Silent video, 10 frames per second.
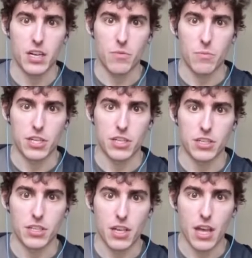which
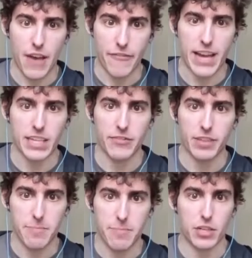is
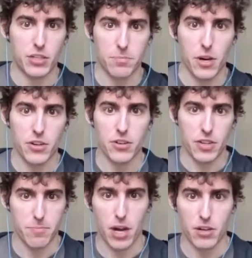effectively much smarter
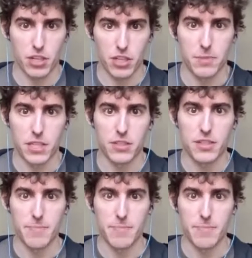than modern humans,